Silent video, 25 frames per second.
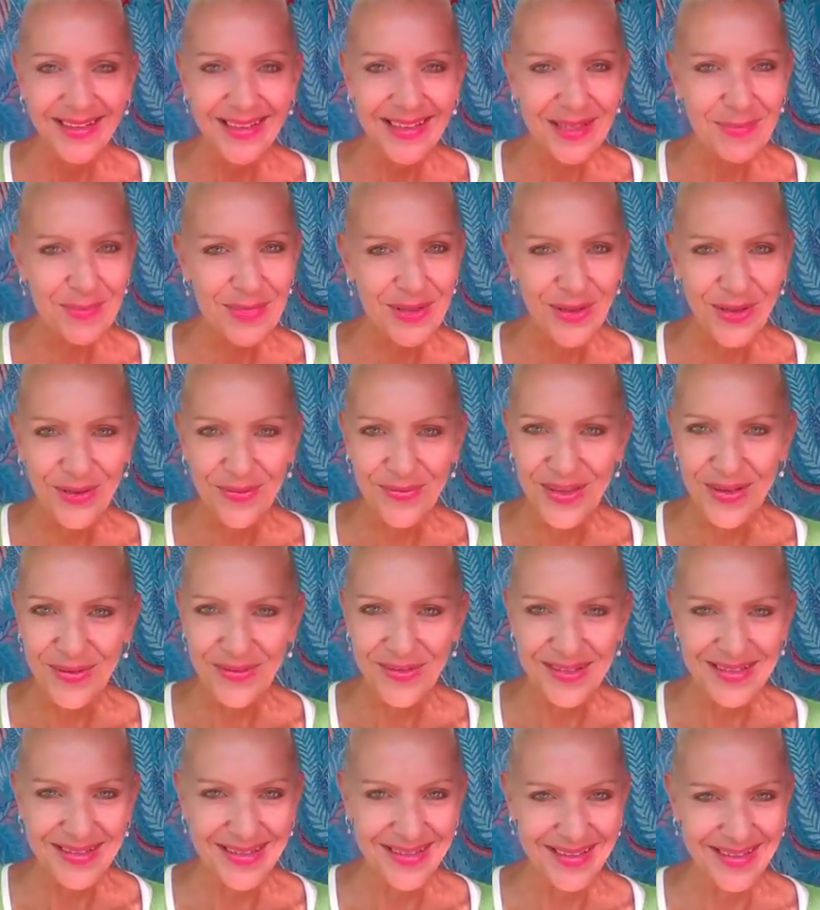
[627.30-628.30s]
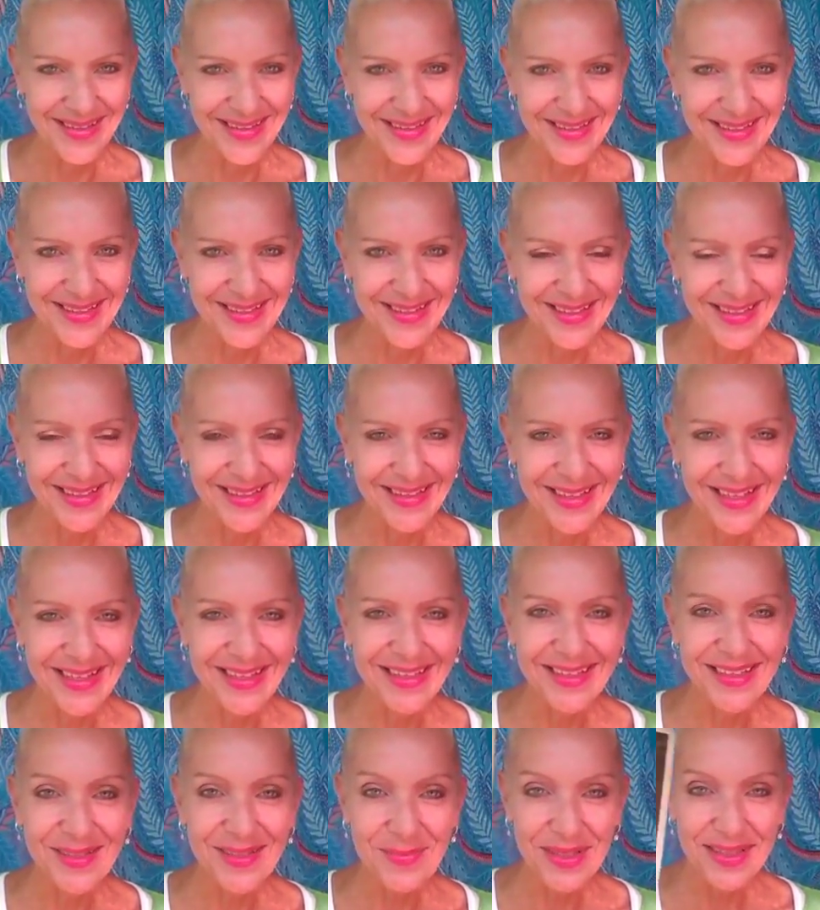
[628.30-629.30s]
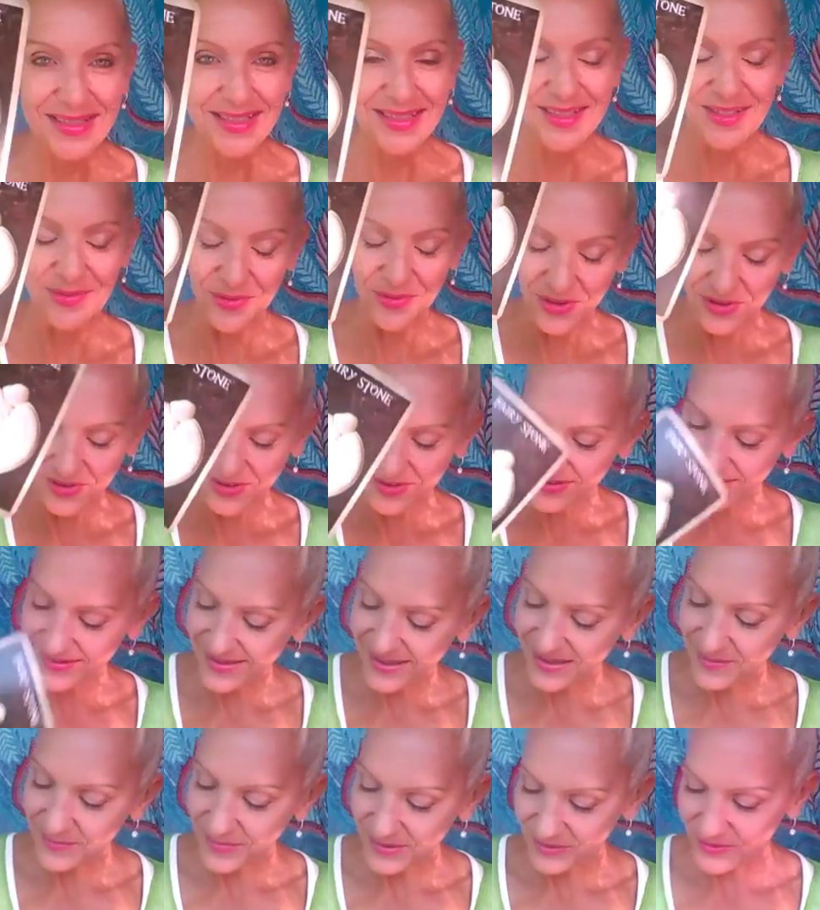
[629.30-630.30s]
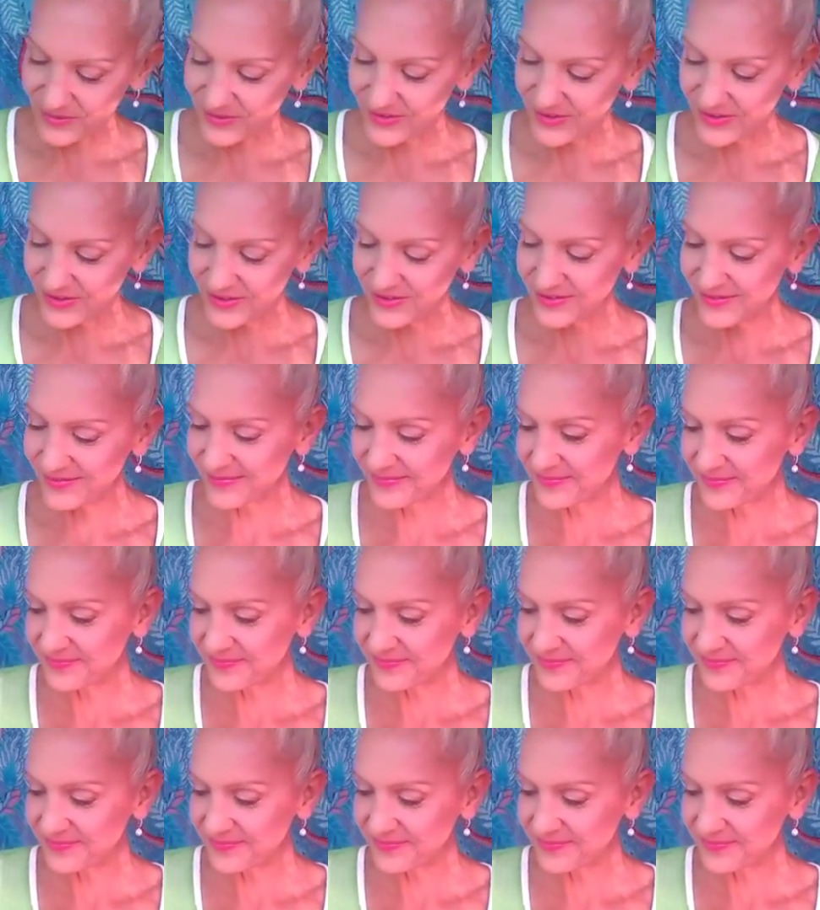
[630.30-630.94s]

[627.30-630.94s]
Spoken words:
Let me know if that resonates. Yeah, that's the message I've got coming through.